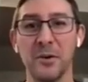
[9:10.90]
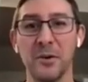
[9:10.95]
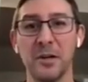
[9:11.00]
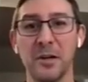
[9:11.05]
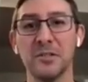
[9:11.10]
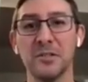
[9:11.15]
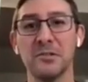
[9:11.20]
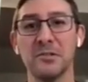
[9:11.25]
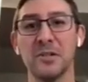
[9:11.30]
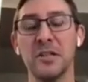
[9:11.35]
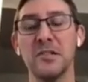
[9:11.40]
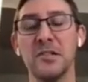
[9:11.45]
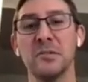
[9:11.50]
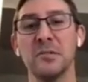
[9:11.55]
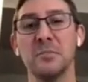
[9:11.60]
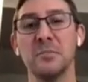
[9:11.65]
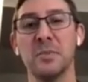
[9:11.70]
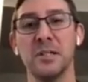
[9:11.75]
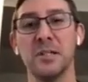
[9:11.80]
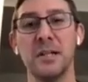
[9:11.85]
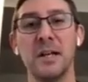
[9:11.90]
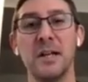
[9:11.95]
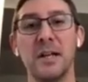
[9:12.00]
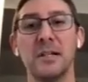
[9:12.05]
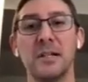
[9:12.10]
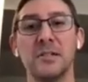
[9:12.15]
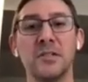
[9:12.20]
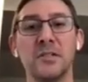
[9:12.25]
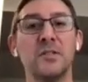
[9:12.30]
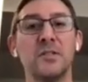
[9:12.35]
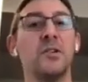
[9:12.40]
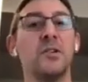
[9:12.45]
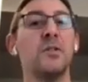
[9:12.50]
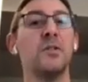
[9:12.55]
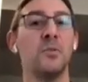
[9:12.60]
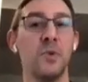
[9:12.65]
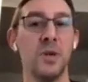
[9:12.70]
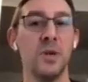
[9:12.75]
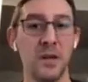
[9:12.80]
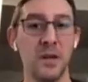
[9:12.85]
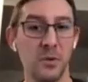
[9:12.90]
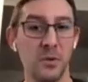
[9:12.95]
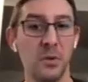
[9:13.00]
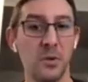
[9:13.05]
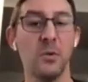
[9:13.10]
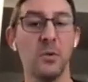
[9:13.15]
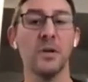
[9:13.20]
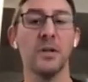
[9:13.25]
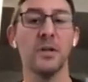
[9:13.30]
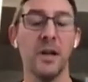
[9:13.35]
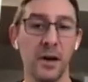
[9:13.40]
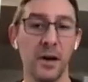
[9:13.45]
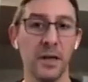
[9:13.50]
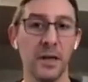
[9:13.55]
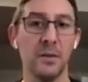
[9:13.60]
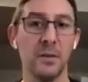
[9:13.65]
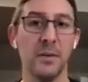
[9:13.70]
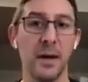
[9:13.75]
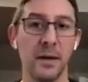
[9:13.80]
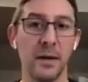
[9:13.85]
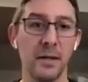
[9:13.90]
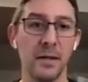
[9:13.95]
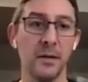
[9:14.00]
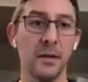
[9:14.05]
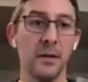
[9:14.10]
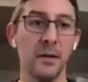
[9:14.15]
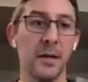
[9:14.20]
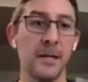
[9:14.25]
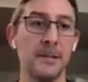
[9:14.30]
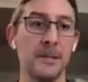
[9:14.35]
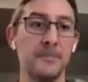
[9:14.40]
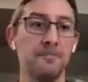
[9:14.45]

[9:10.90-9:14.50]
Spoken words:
orchestration, but just so that we know what we're talking about here.